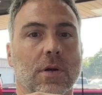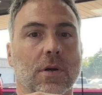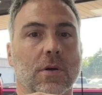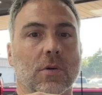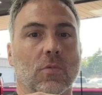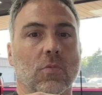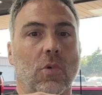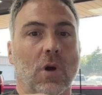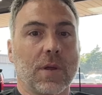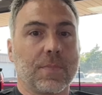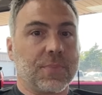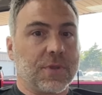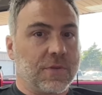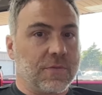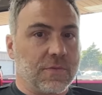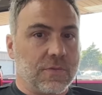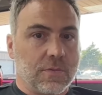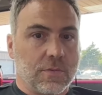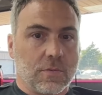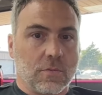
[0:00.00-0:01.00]
wipe
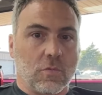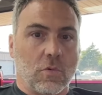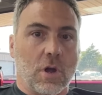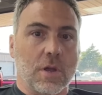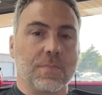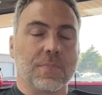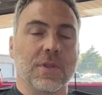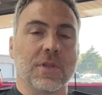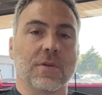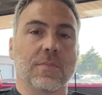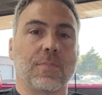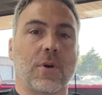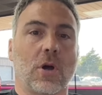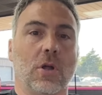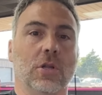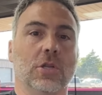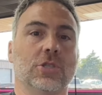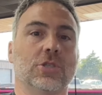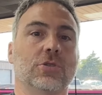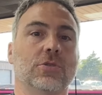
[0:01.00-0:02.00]
the
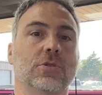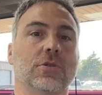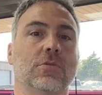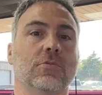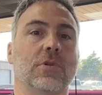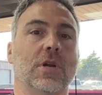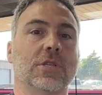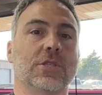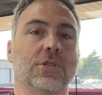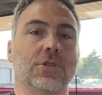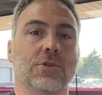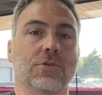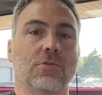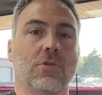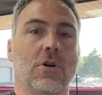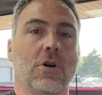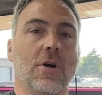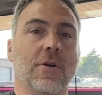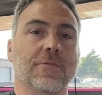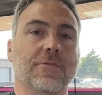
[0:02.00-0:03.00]
polish residue
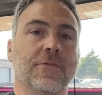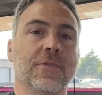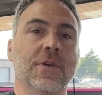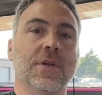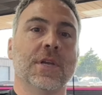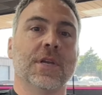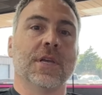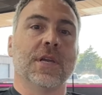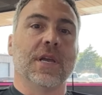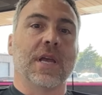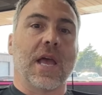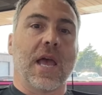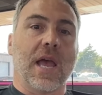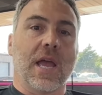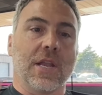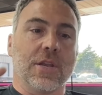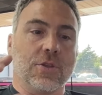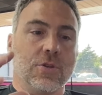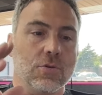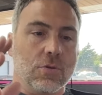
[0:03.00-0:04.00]
off,
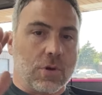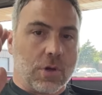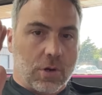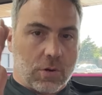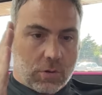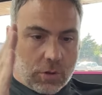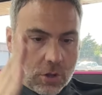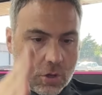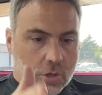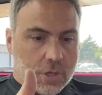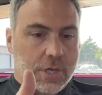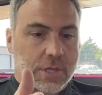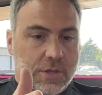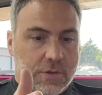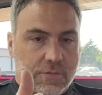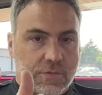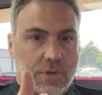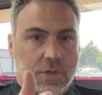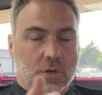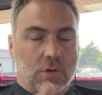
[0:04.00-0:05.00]
and you could look at the
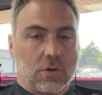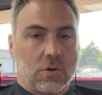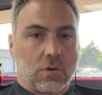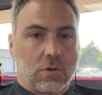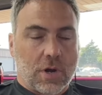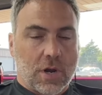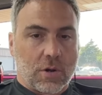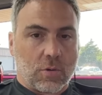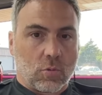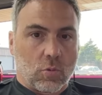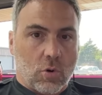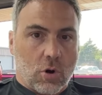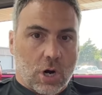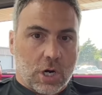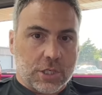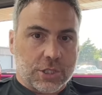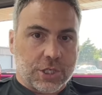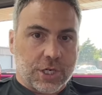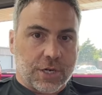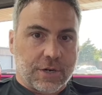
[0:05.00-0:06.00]
vehicle and
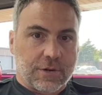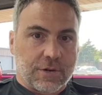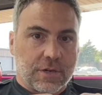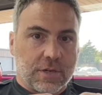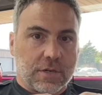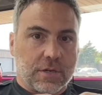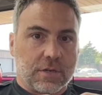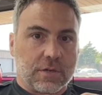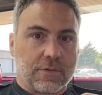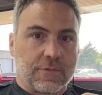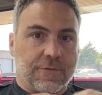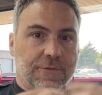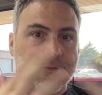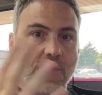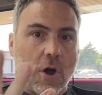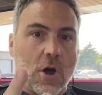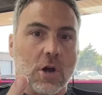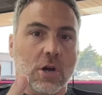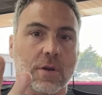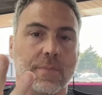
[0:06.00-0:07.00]
watch it
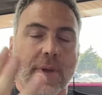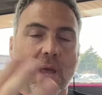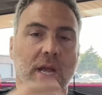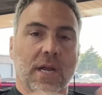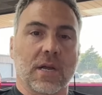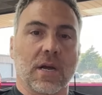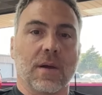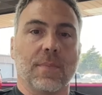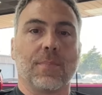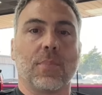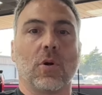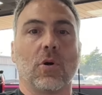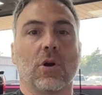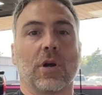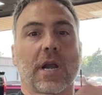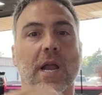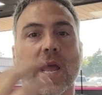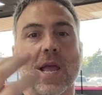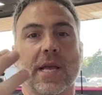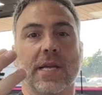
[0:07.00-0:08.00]
fog back up or
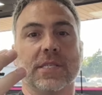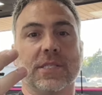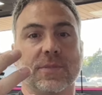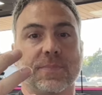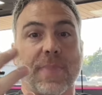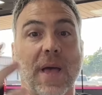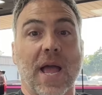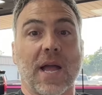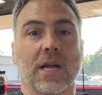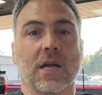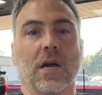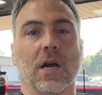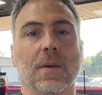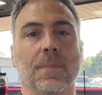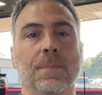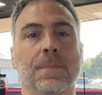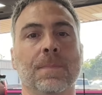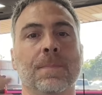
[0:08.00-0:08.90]
haze back up,